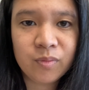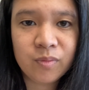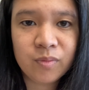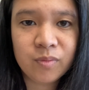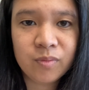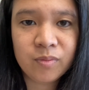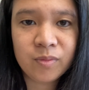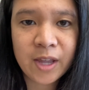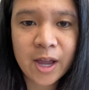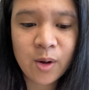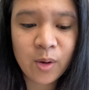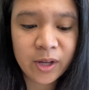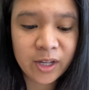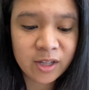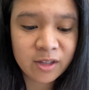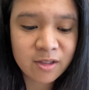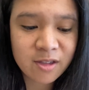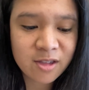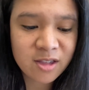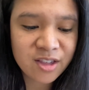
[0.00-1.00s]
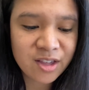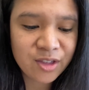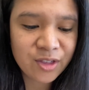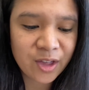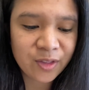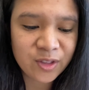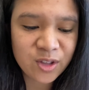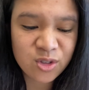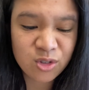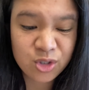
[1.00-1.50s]
now I can see
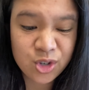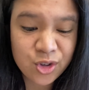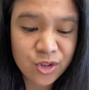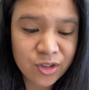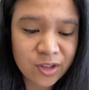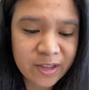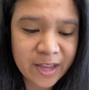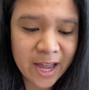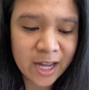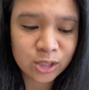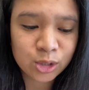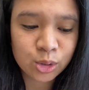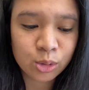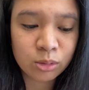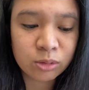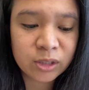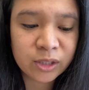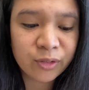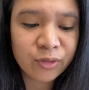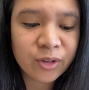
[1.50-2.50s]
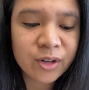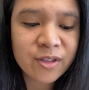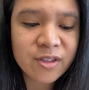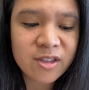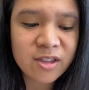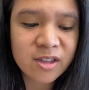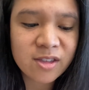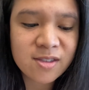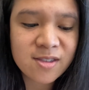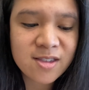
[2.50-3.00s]
that these are just natural
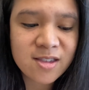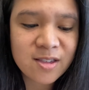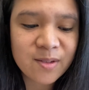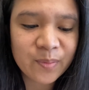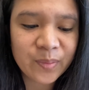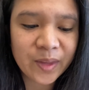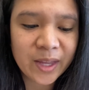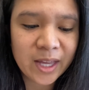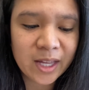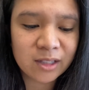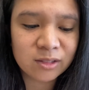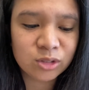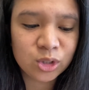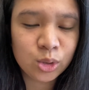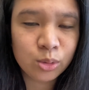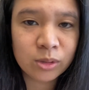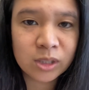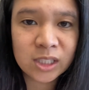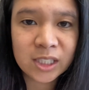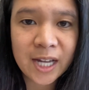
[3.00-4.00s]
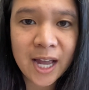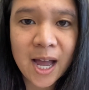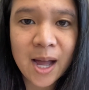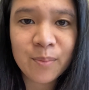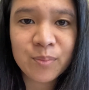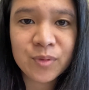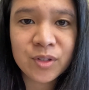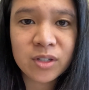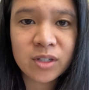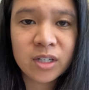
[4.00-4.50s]
differences, and to
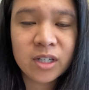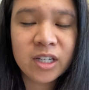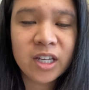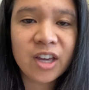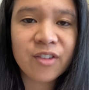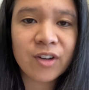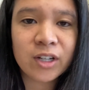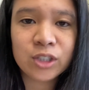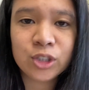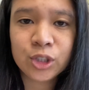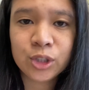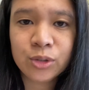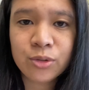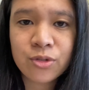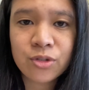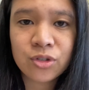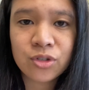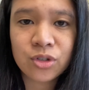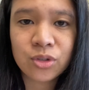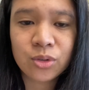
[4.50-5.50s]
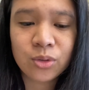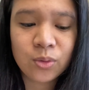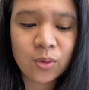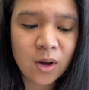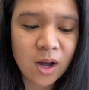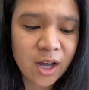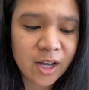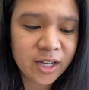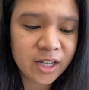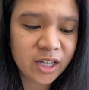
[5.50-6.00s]
adapt, if I choose to,
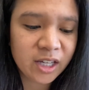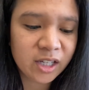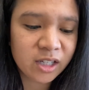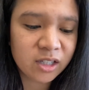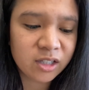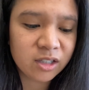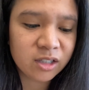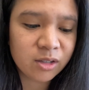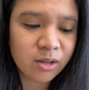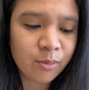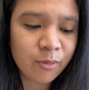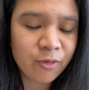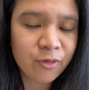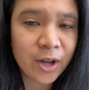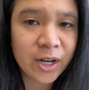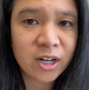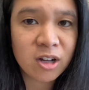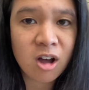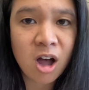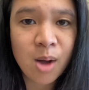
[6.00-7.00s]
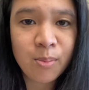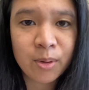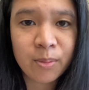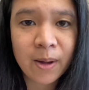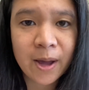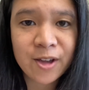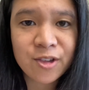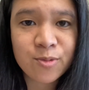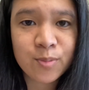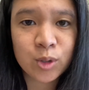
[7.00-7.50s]
I can find a
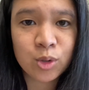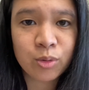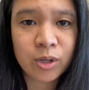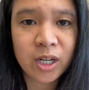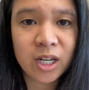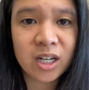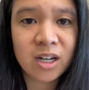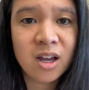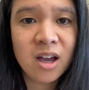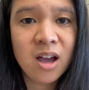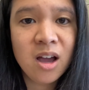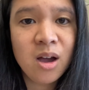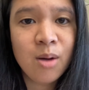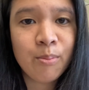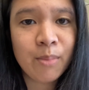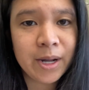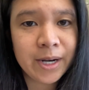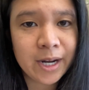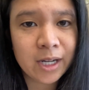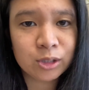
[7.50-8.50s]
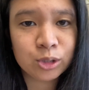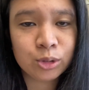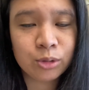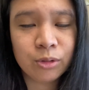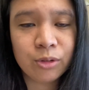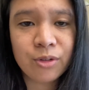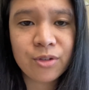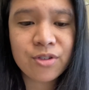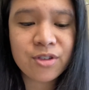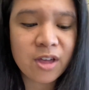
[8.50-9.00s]
compromise between my
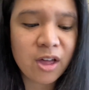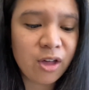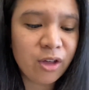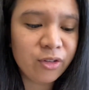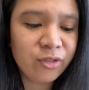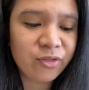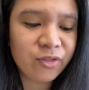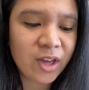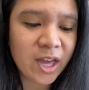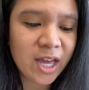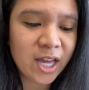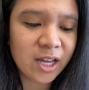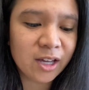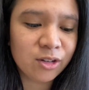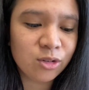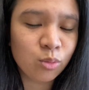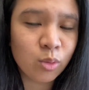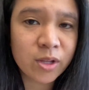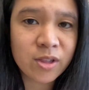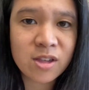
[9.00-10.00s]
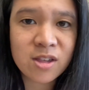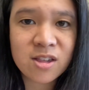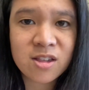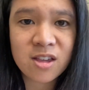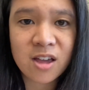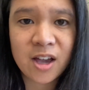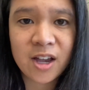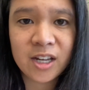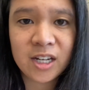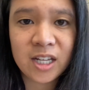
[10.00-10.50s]
natural self and what
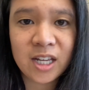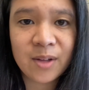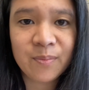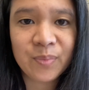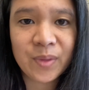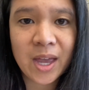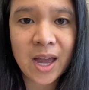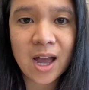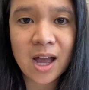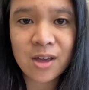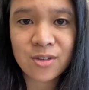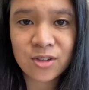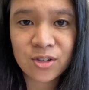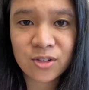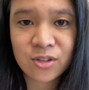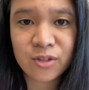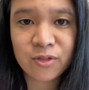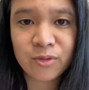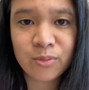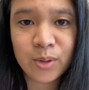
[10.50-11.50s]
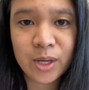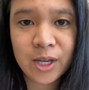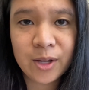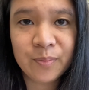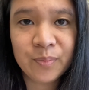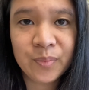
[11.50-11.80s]
society asks of me.